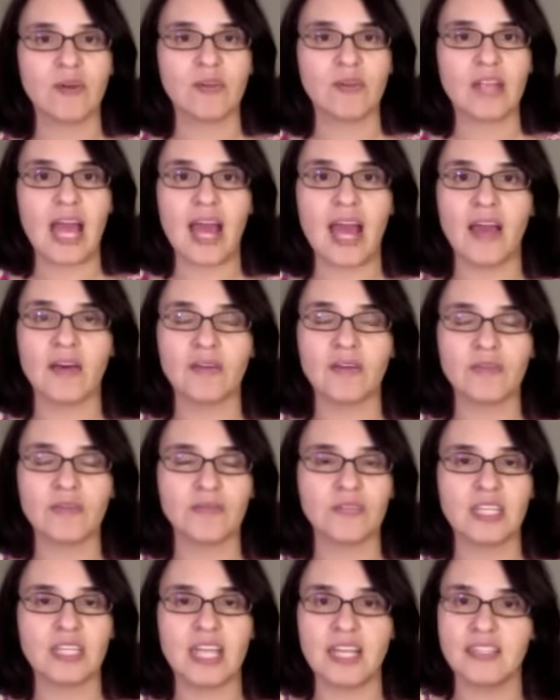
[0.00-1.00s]
how
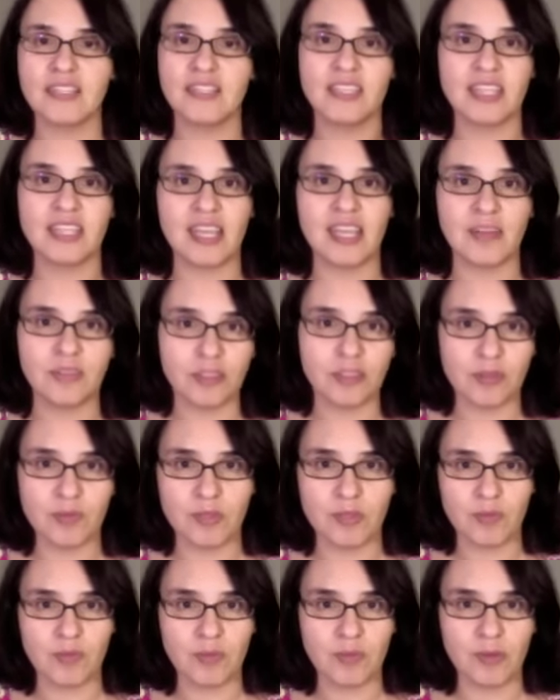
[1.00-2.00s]
the next encounter
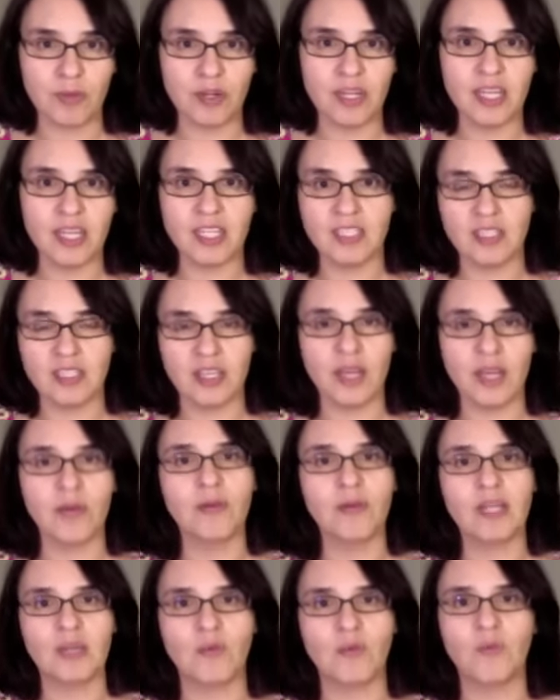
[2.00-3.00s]
with Roberta is
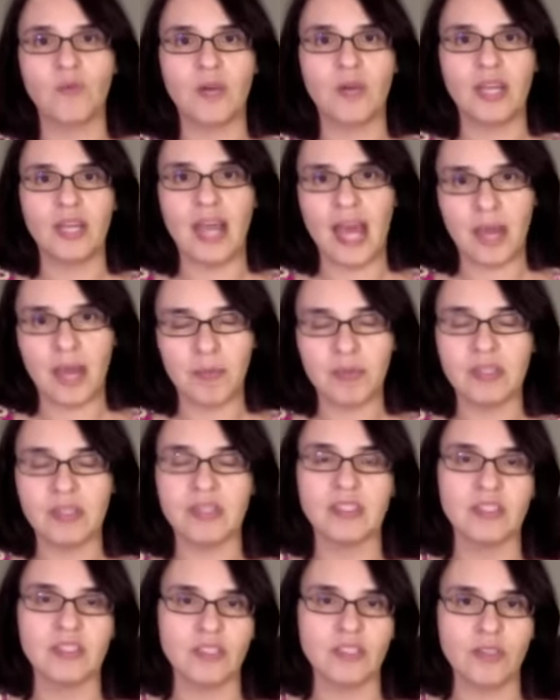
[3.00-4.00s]
going, what happened,
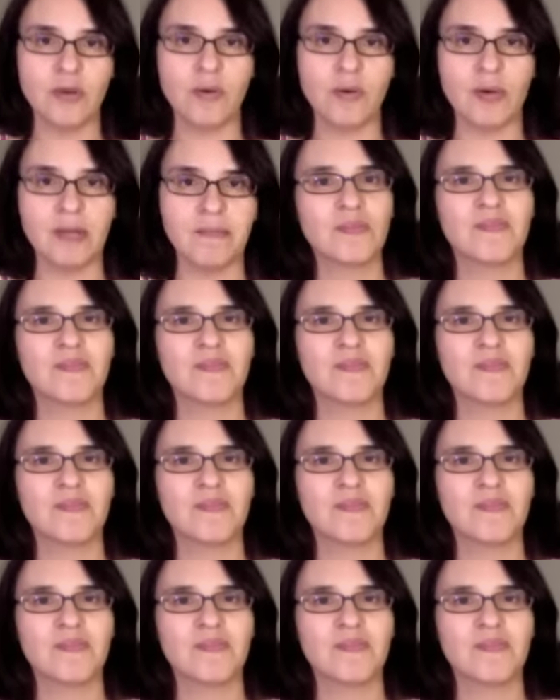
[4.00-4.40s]
and so on.